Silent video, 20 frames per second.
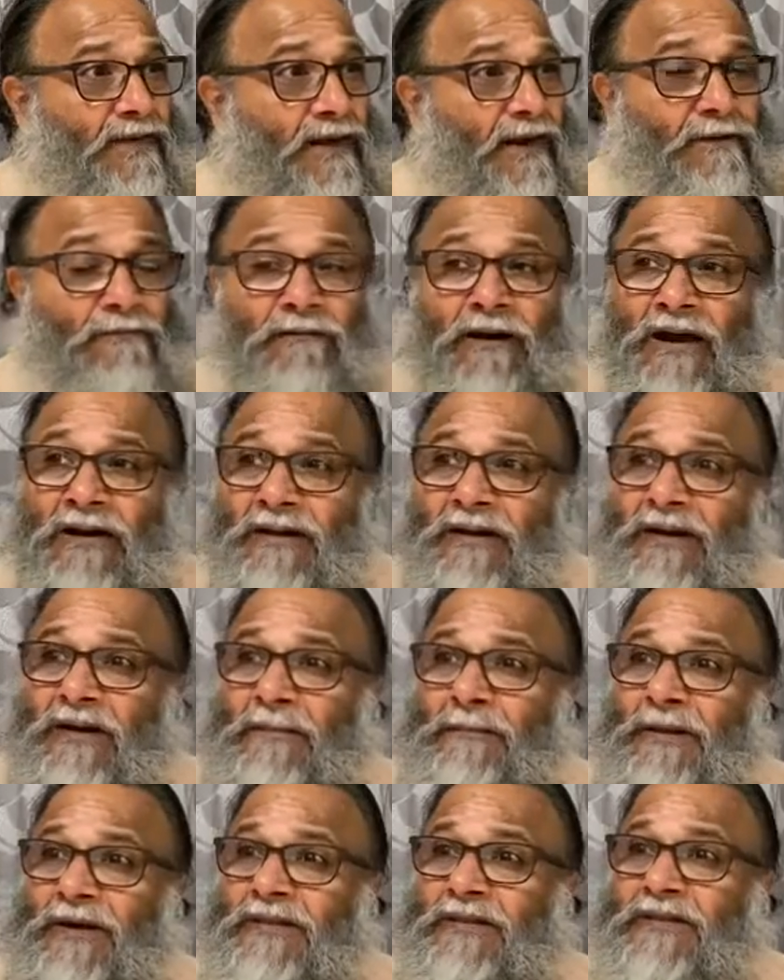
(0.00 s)
And
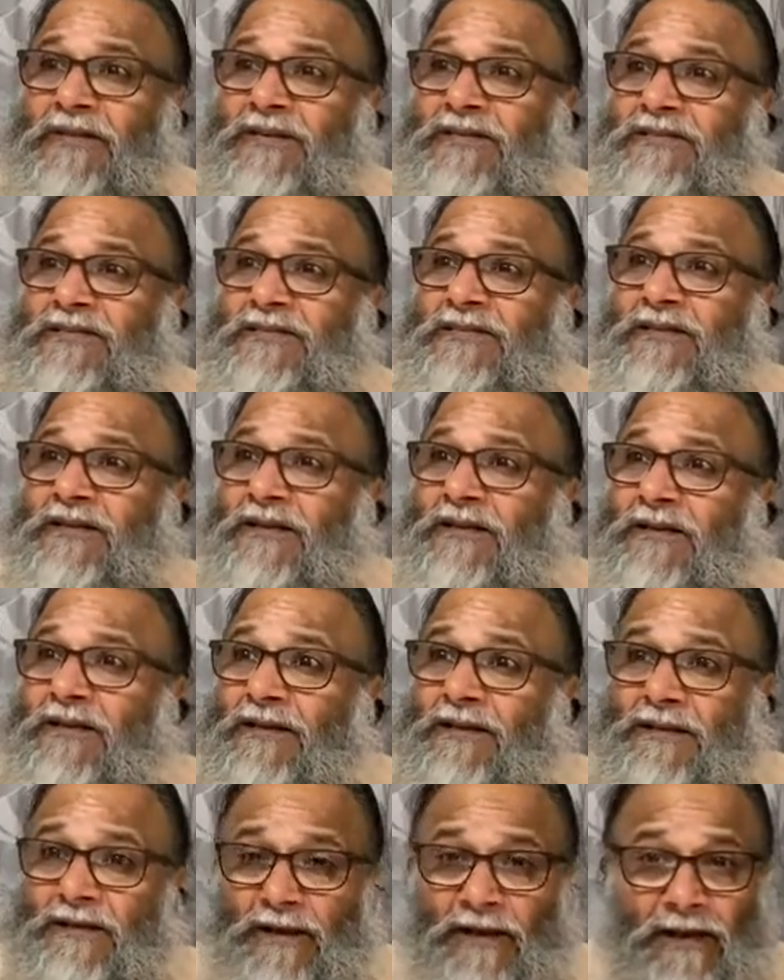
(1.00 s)
Varkari Panth is,
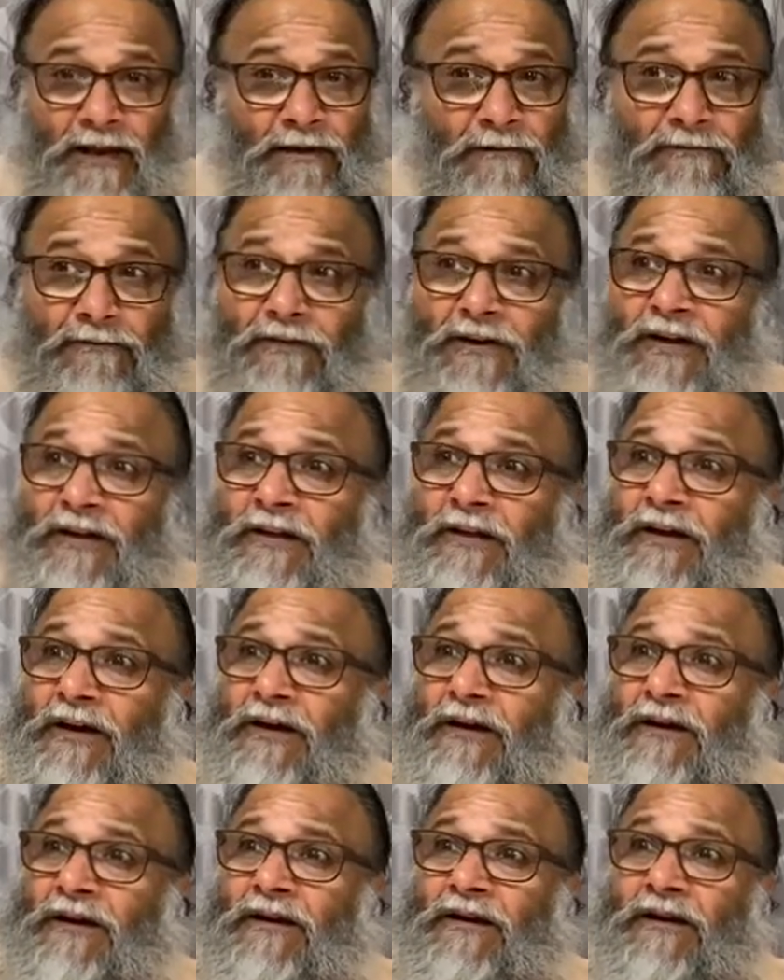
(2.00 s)
every
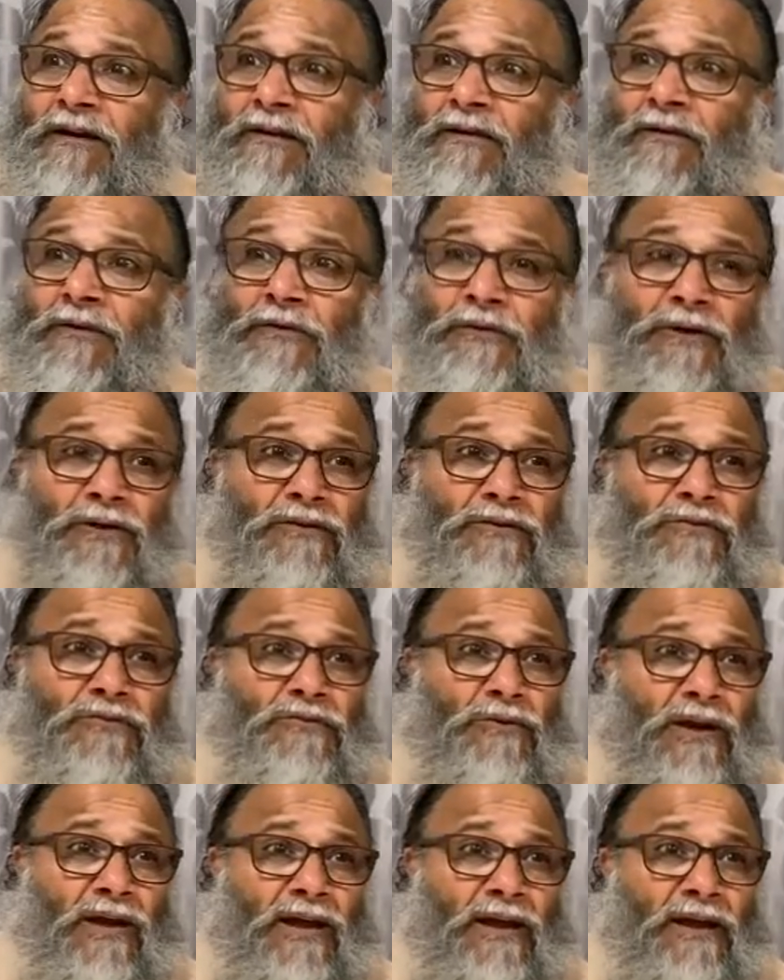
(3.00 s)
year during
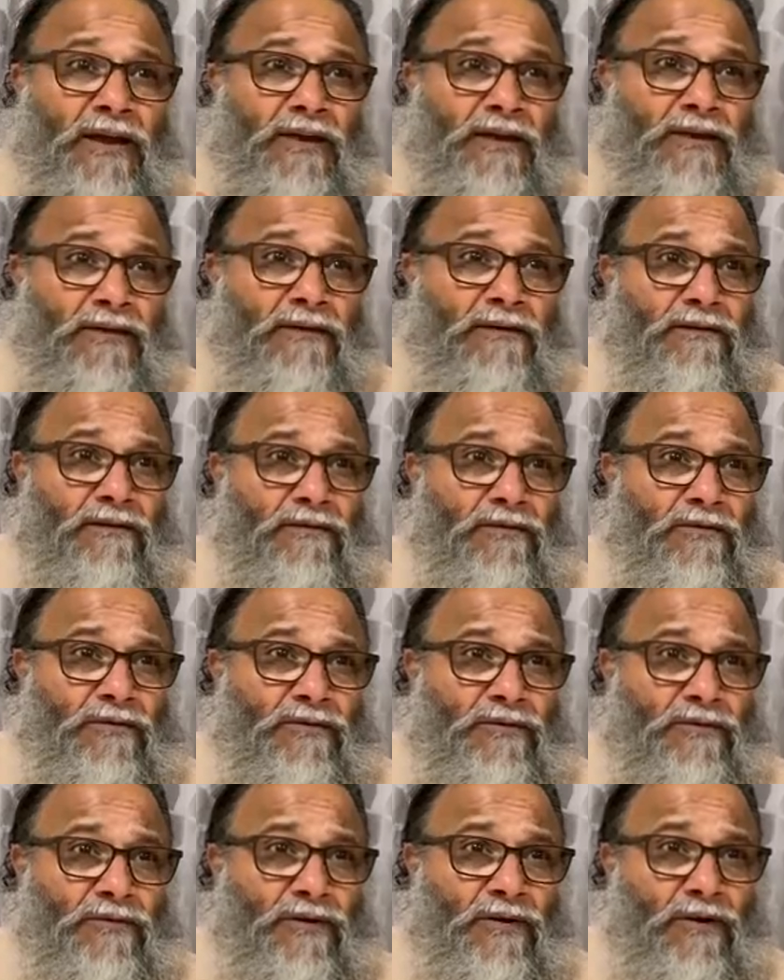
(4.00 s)
July,
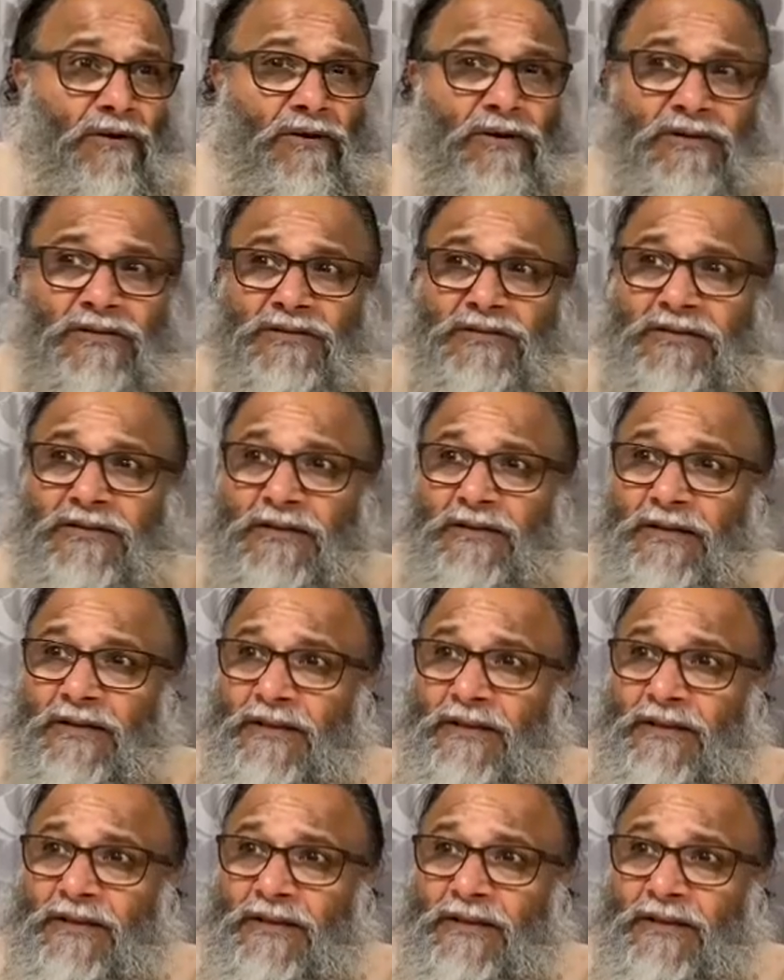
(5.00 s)
August,